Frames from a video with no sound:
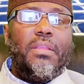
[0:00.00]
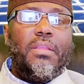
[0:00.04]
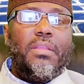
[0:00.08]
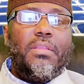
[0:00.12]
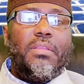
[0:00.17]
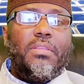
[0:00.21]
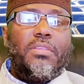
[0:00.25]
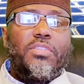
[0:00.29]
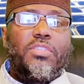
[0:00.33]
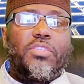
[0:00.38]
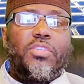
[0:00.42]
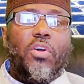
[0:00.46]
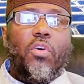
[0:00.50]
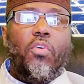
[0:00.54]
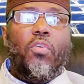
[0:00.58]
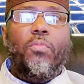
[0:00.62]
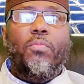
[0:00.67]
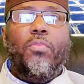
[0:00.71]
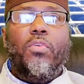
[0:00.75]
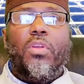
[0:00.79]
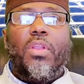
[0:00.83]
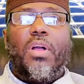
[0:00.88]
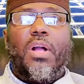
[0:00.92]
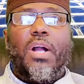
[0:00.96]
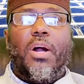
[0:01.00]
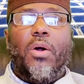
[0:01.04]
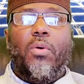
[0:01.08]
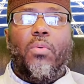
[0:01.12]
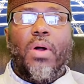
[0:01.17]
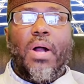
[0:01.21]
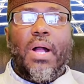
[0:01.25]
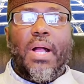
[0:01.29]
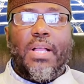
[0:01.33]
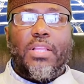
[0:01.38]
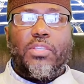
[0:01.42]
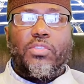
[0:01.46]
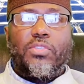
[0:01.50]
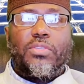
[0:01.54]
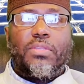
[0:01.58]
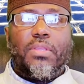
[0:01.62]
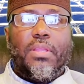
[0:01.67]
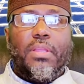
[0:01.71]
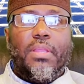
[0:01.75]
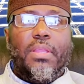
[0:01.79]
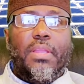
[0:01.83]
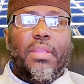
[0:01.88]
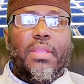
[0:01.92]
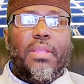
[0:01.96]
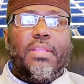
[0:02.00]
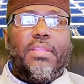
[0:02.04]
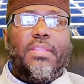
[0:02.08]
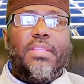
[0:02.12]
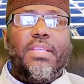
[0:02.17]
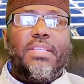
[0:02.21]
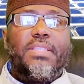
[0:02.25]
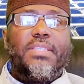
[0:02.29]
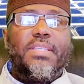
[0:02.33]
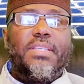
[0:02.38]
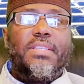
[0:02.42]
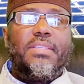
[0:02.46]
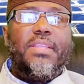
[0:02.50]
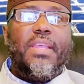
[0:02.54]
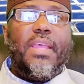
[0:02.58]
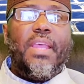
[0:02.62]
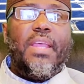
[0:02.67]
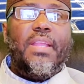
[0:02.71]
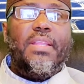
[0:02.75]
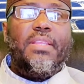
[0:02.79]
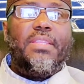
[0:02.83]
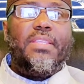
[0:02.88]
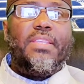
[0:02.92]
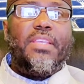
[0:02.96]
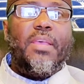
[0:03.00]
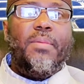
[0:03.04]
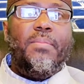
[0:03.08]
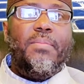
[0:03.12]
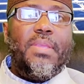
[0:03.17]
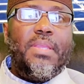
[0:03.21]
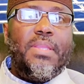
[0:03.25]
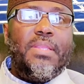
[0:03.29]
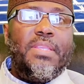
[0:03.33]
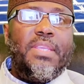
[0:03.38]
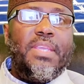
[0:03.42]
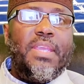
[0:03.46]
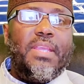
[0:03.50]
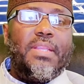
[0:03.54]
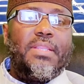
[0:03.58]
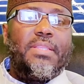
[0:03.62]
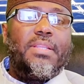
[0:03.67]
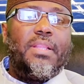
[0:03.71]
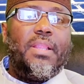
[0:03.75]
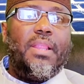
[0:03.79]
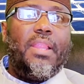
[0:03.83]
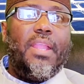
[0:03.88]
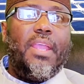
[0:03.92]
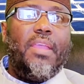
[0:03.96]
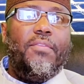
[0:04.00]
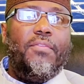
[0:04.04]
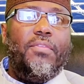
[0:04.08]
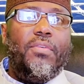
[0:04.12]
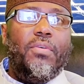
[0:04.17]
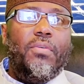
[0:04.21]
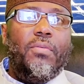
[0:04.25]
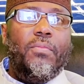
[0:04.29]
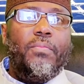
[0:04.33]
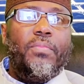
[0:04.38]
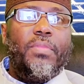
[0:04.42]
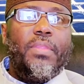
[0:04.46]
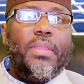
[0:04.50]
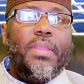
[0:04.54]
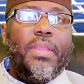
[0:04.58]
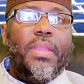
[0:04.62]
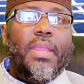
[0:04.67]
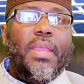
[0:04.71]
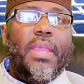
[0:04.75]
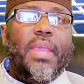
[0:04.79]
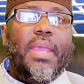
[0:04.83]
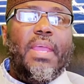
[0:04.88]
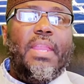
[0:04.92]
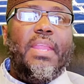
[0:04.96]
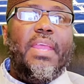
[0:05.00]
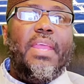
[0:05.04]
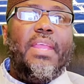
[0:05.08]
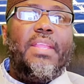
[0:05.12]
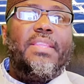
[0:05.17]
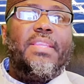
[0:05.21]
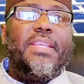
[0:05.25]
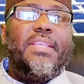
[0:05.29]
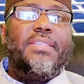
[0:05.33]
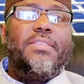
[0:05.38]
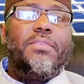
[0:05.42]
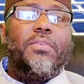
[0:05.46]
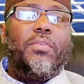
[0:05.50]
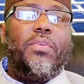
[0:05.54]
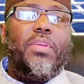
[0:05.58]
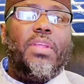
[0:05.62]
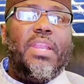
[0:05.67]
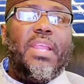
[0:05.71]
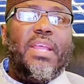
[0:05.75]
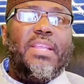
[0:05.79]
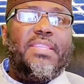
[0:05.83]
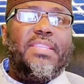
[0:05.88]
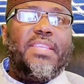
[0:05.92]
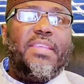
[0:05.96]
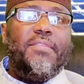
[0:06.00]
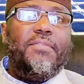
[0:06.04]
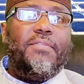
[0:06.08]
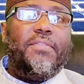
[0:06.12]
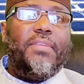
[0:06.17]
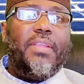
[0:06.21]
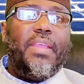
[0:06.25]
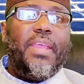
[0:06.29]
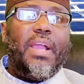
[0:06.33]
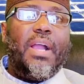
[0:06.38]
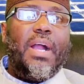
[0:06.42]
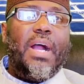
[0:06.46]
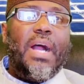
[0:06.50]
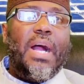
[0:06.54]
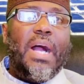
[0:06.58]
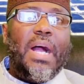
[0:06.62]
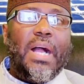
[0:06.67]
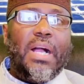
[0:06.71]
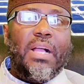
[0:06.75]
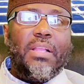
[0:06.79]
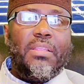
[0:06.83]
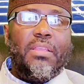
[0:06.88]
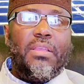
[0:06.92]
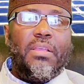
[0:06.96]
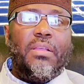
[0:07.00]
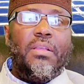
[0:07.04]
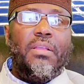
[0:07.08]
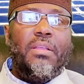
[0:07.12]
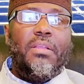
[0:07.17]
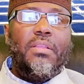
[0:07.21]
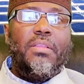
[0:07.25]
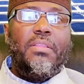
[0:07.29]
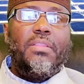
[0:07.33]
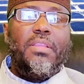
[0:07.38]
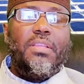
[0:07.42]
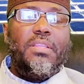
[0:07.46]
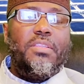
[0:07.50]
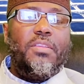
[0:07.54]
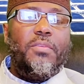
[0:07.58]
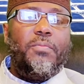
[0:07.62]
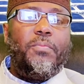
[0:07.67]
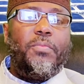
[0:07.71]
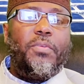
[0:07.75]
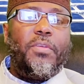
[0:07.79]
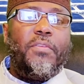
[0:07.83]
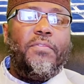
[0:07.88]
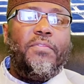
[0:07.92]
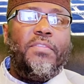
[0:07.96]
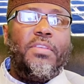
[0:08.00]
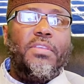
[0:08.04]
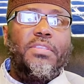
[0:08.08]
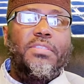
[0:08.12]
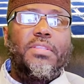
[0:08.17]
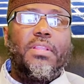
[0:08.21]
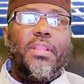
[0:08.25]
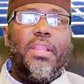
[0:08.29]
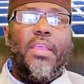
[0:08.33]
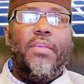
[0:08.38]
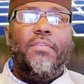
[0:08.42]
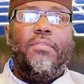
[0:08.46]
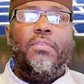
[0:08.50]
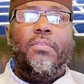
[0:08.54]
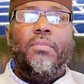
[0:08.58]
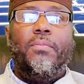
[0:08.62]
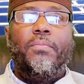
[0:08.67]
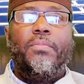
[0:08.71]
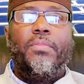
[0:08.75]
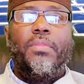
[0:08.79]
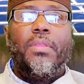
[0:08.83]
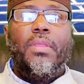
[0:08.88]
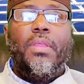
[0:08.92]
Sawmul Khawas. This is the intermediate level and it is relatively harder than the previous level.